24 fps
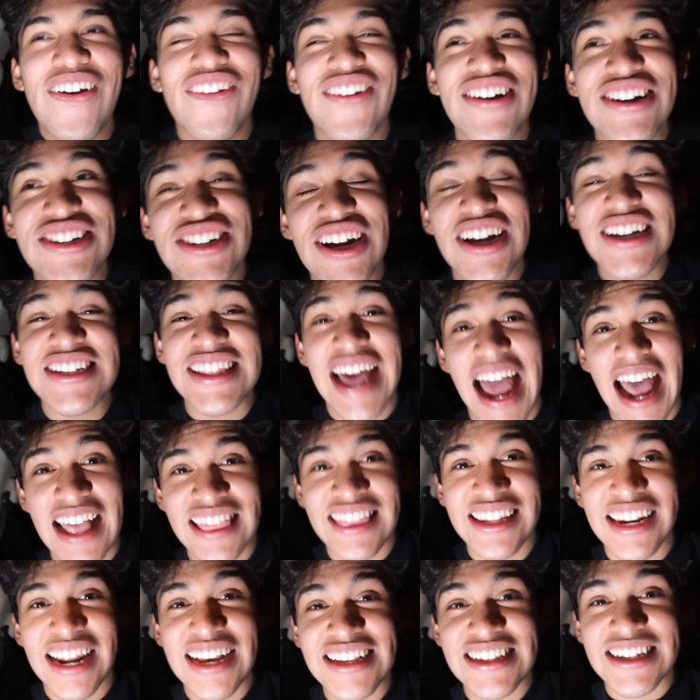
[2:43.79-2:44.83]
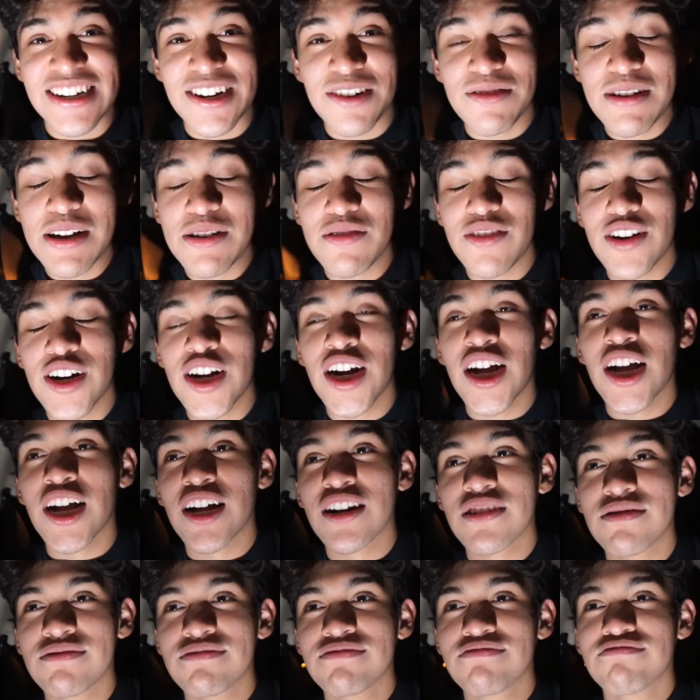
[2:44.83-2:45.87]
were just at the desert. We were
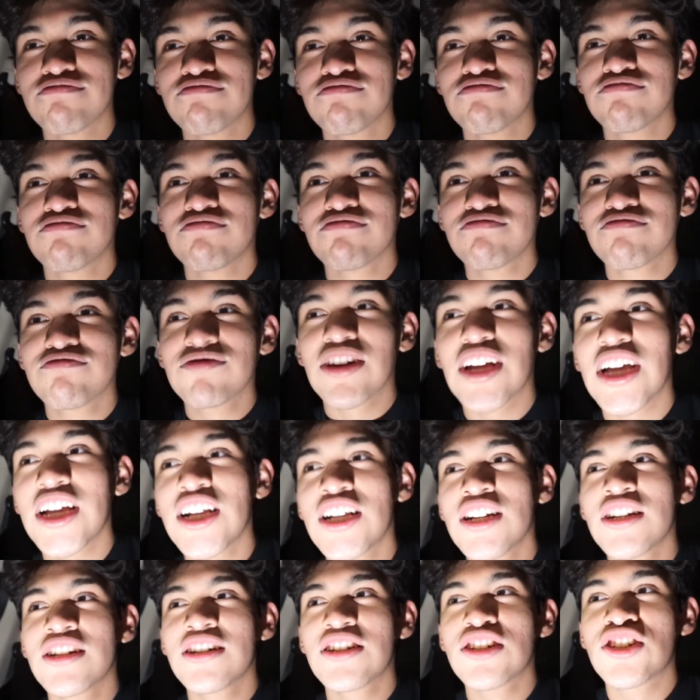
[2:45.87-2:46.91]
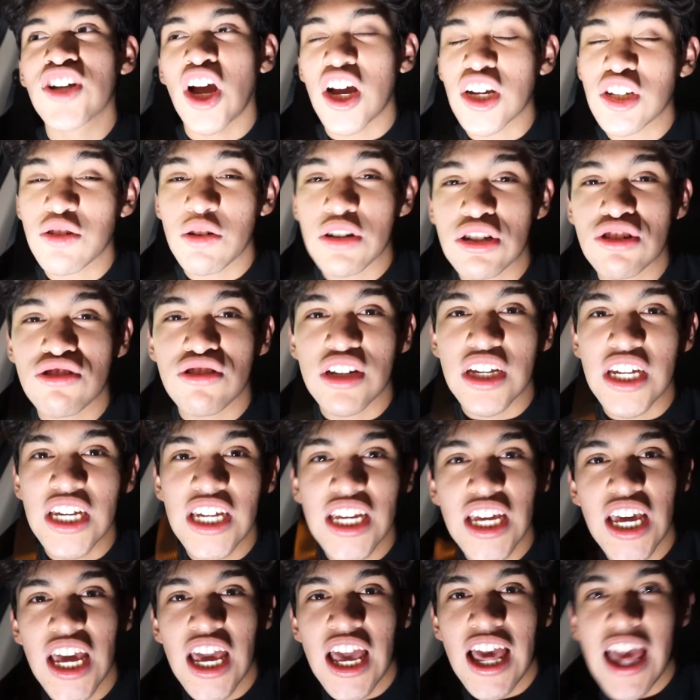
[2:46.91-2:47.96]
um, in Joshua
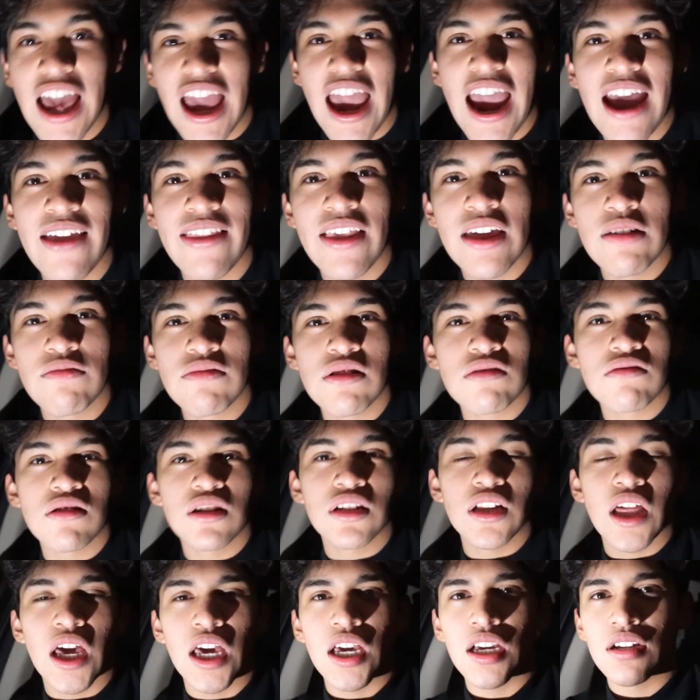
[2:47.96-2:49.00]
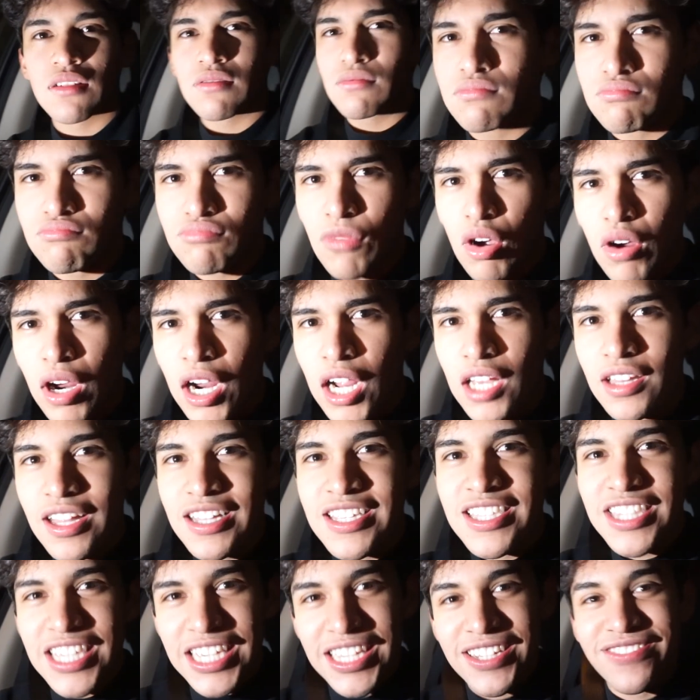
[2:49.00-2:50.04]
Tree, and then we were like, okay,
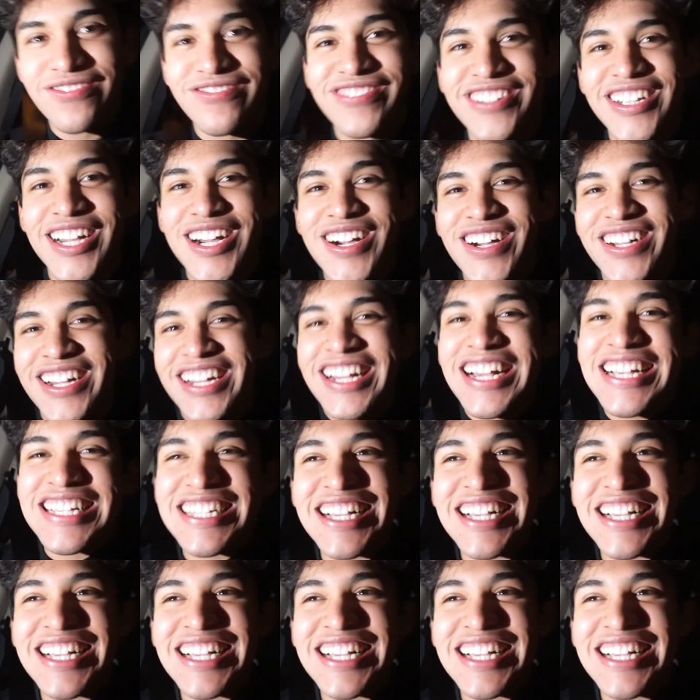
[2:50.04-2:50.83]
let's leave. We go because